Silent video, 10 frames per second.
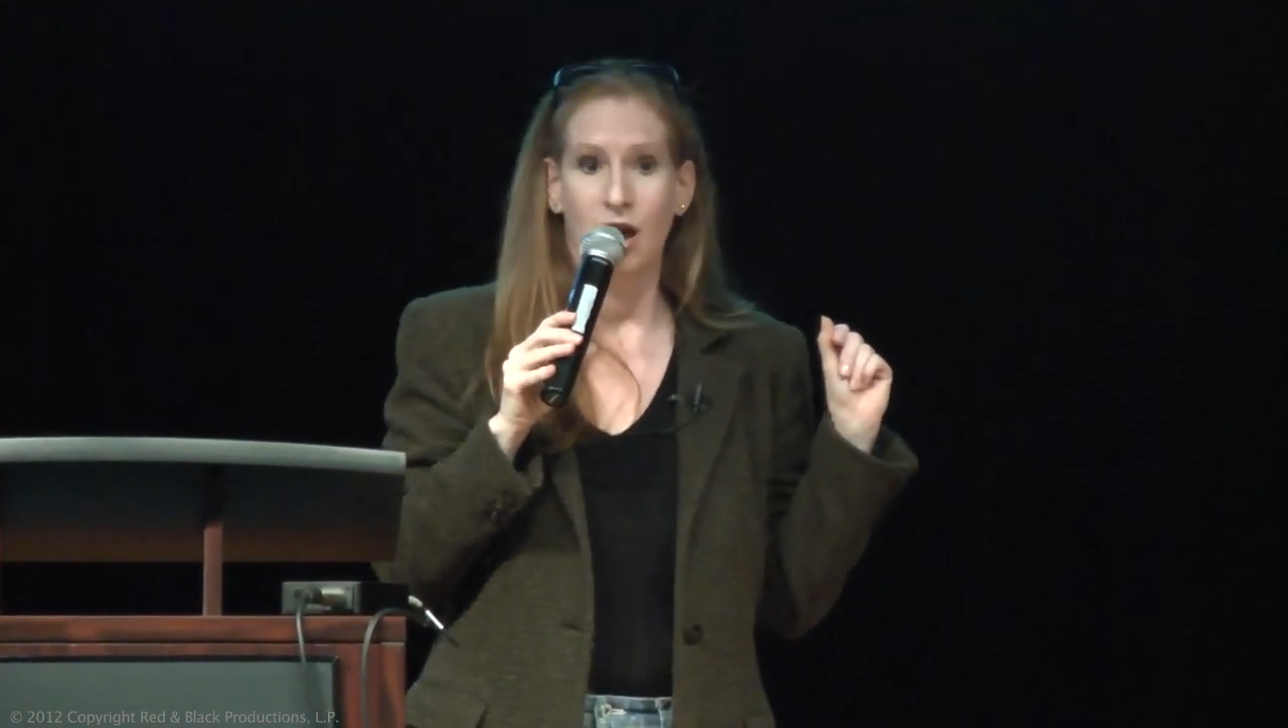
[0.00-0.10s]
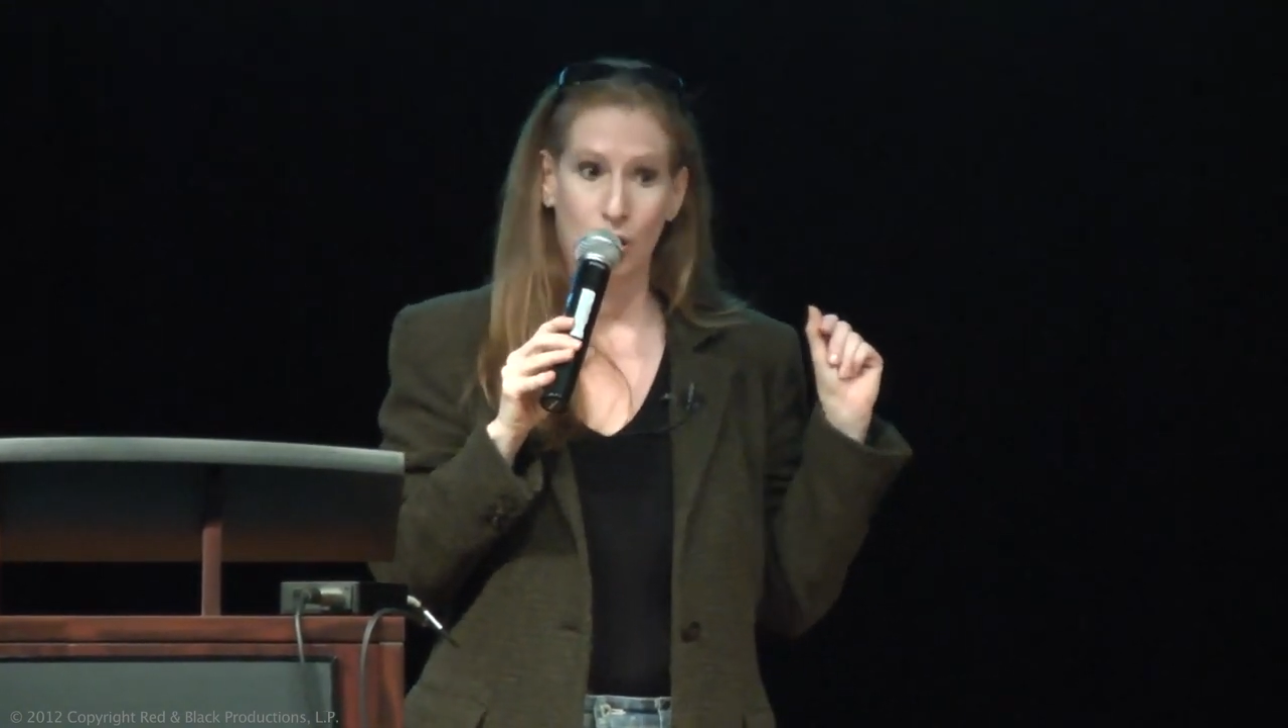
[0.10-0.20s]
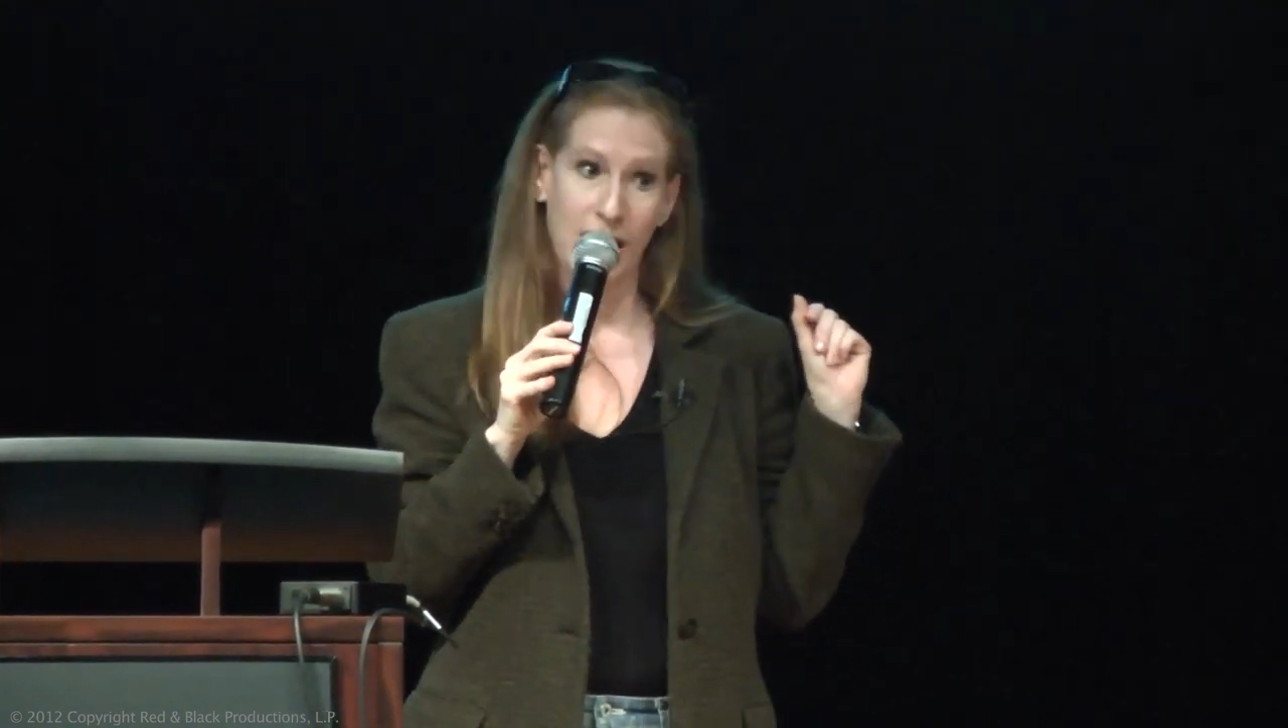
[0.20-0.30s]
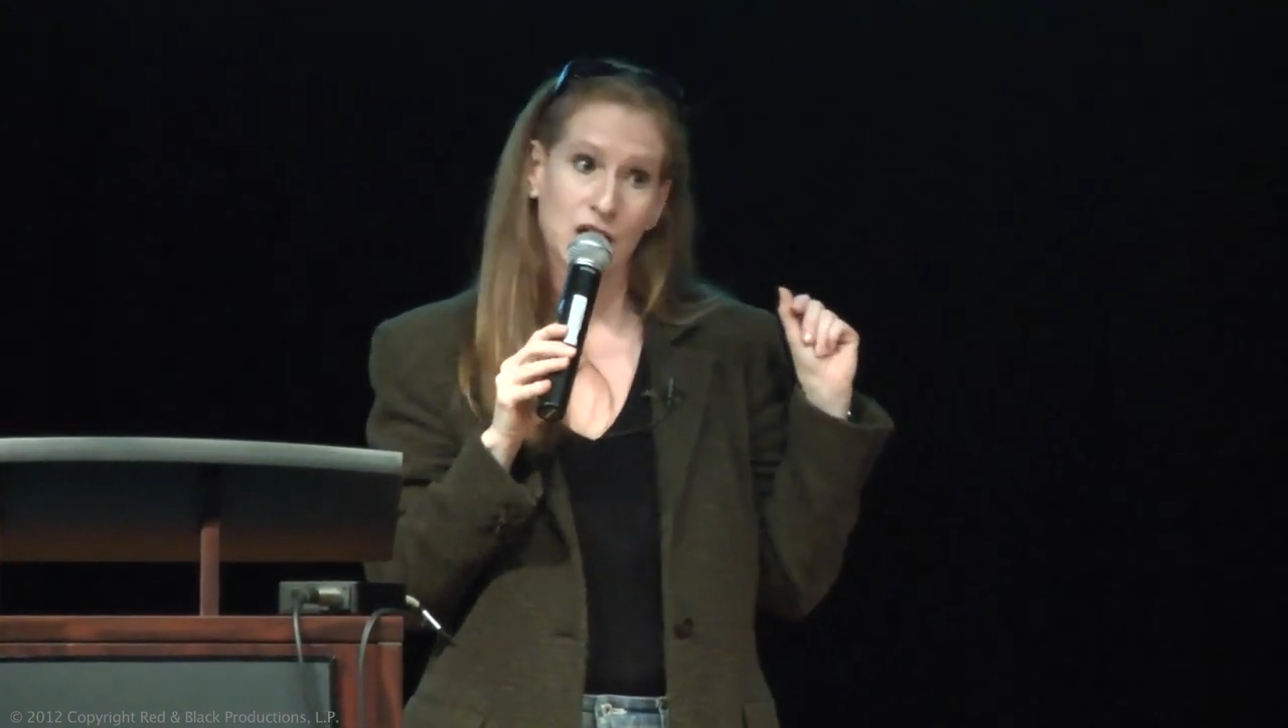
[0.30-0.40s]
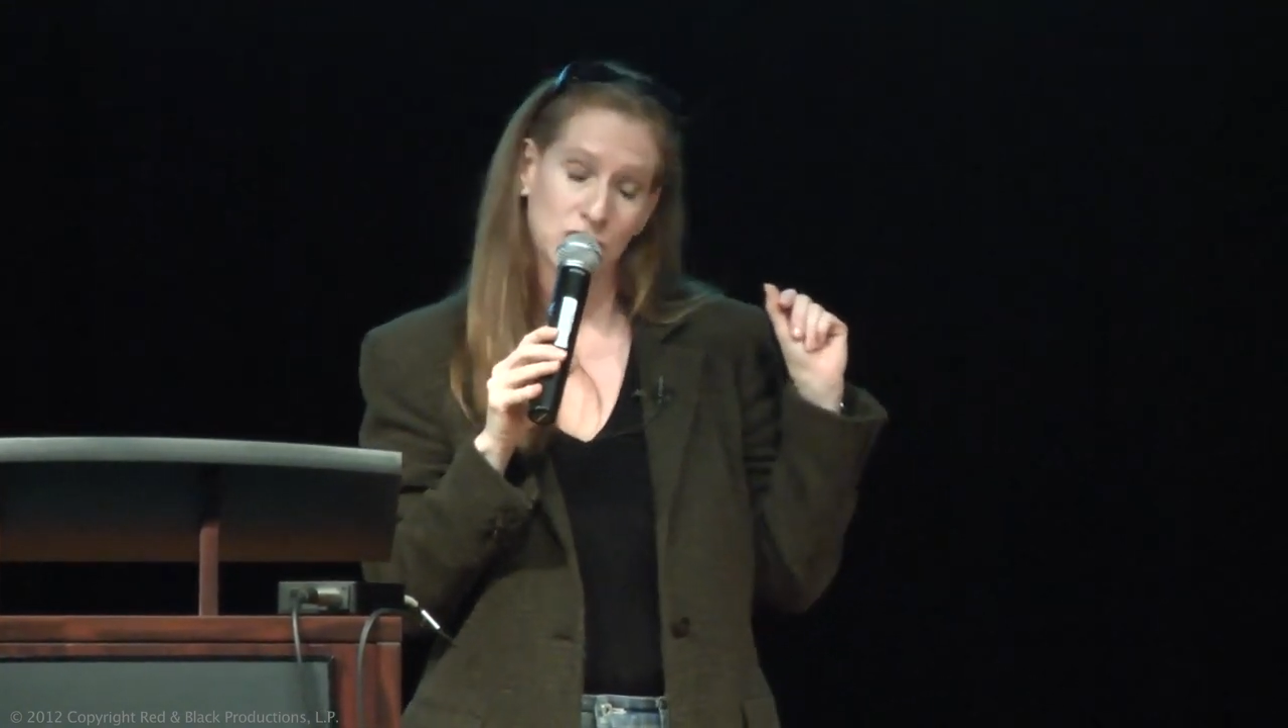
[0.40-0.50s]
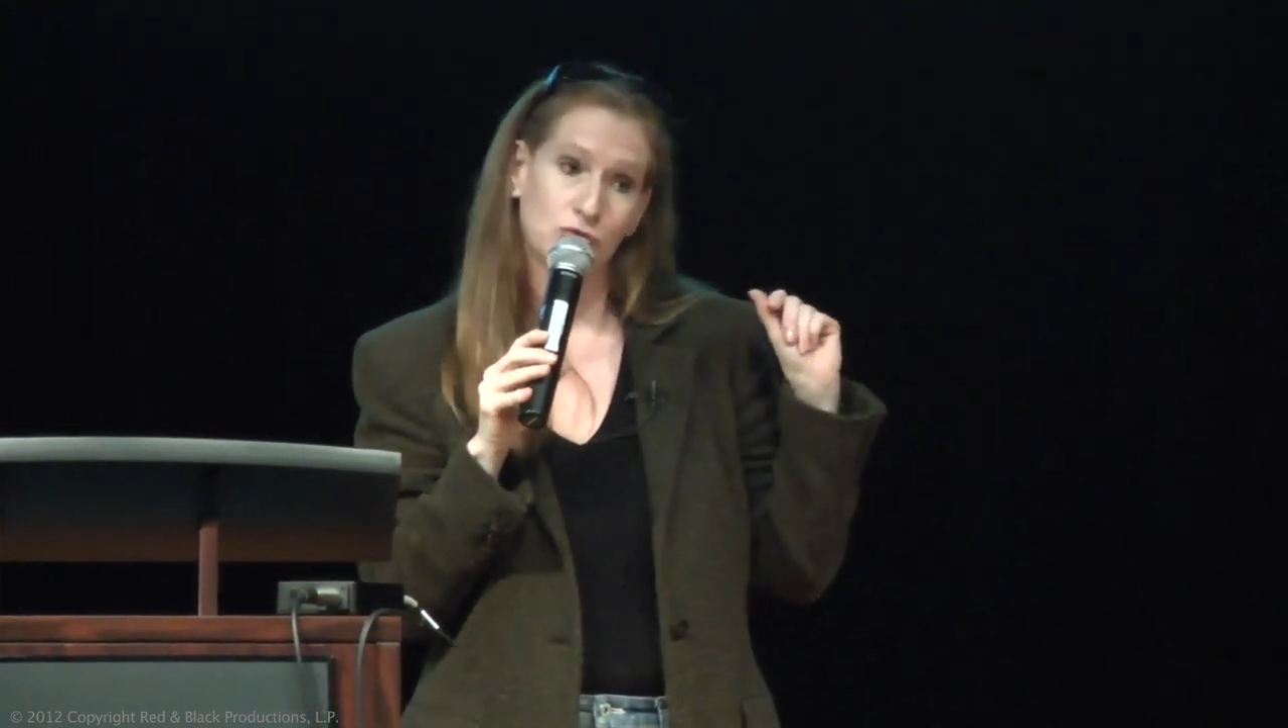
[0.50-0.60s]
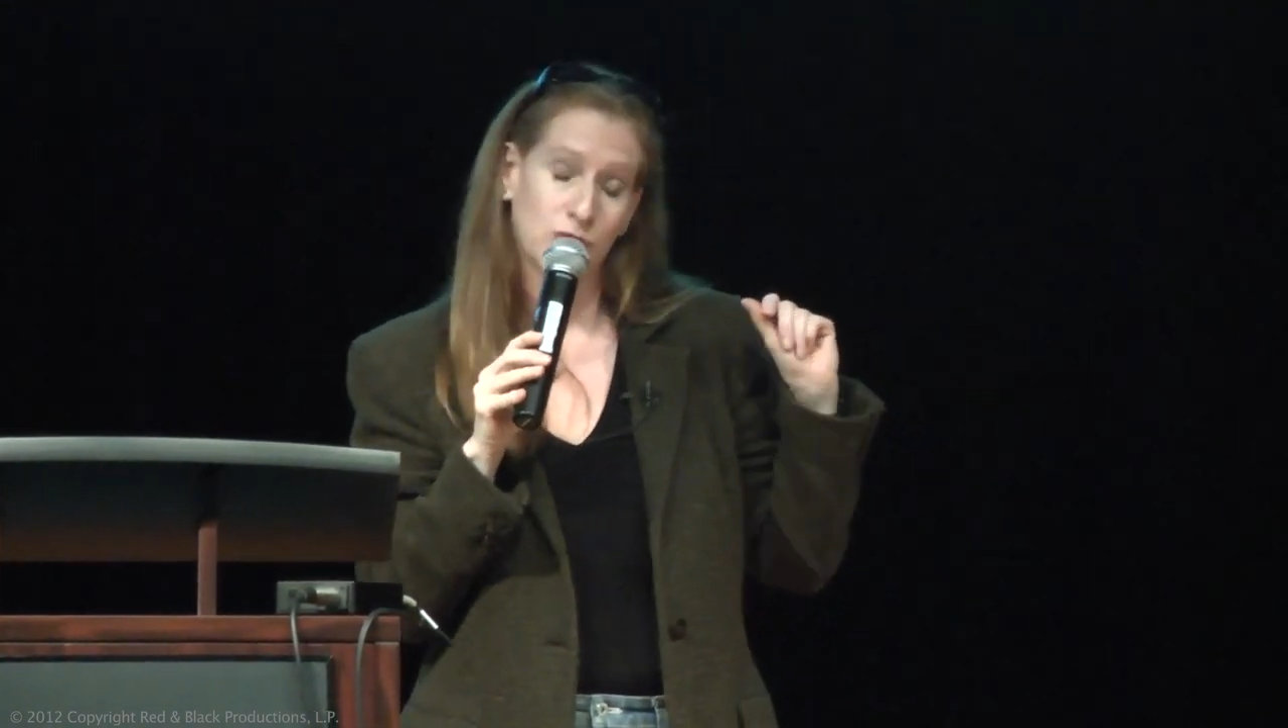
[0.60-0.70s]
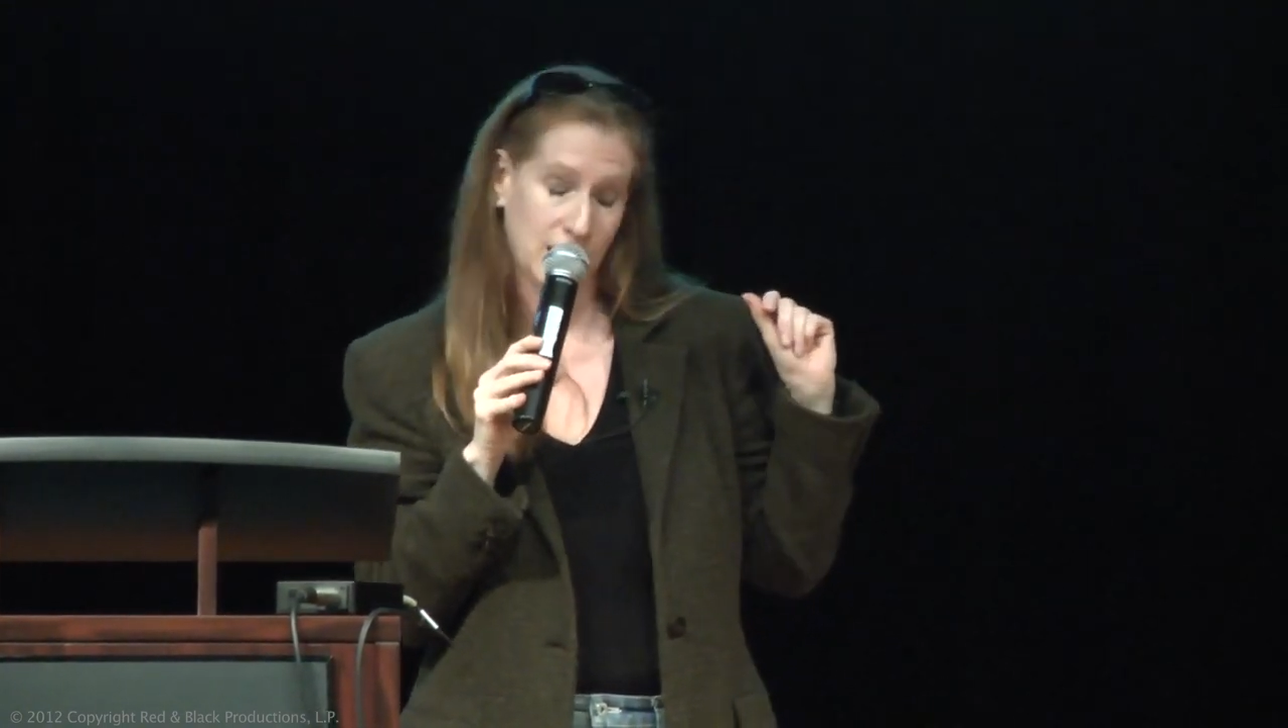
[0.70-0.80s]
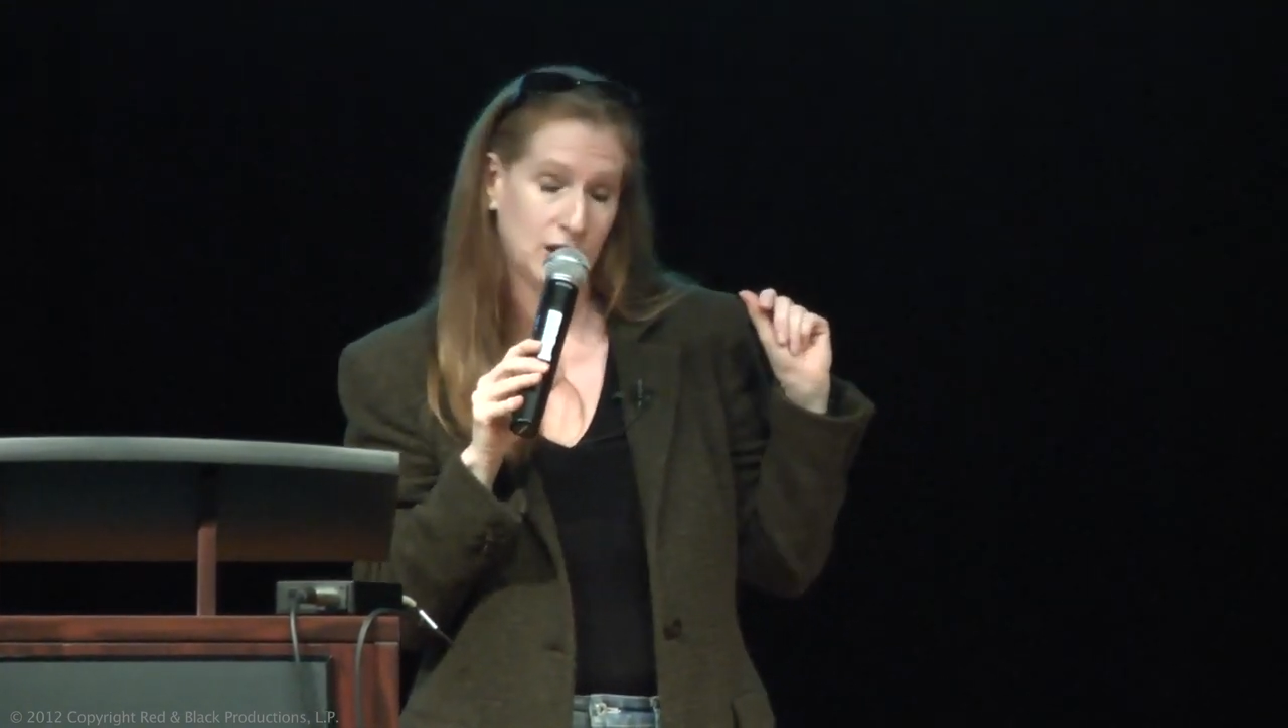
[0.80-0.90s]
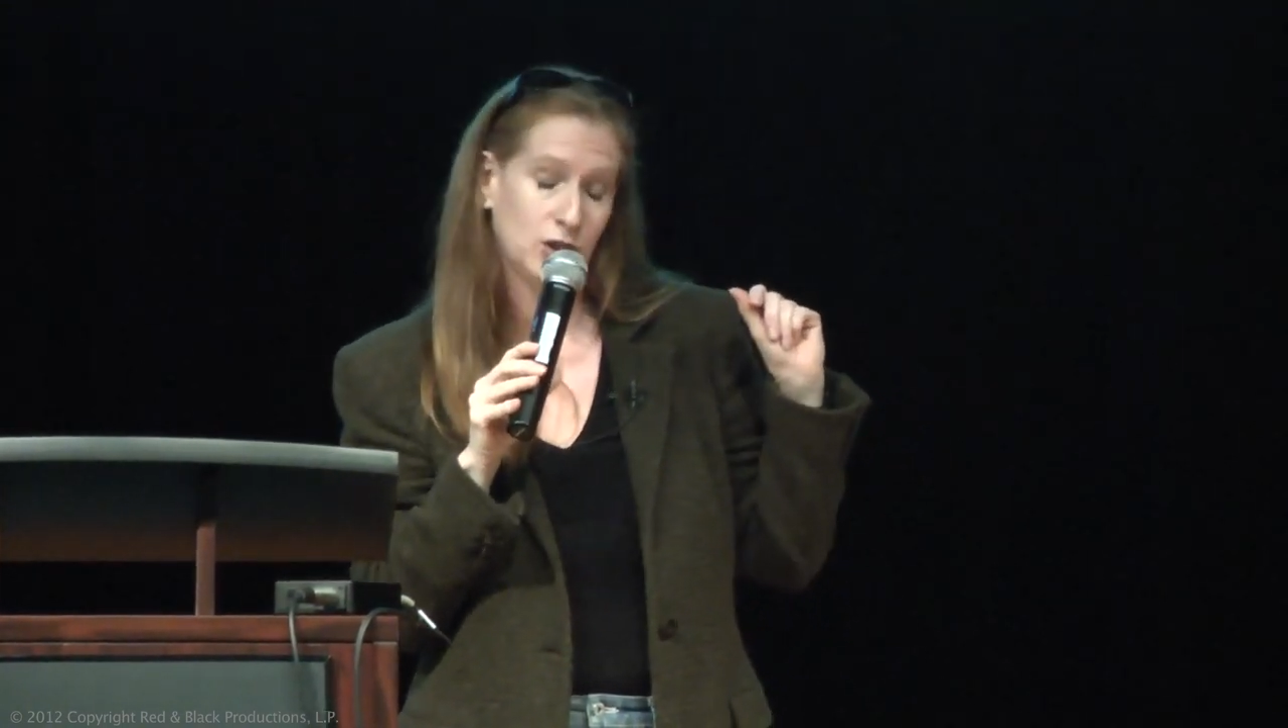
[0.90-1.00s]
and are actually
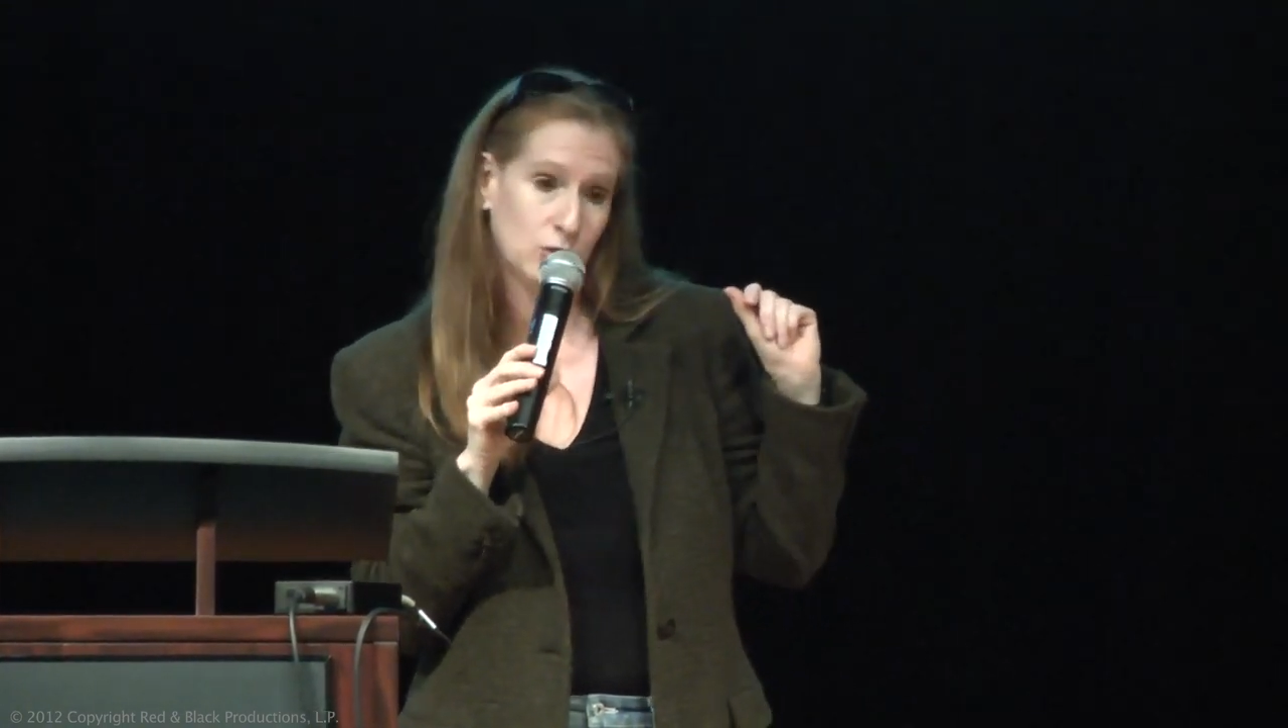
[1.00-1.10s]
writing